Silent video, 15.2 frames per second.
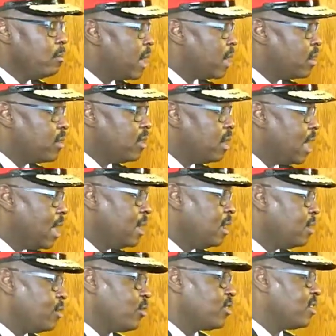better than any
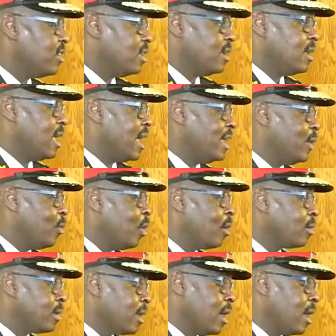other city in any world.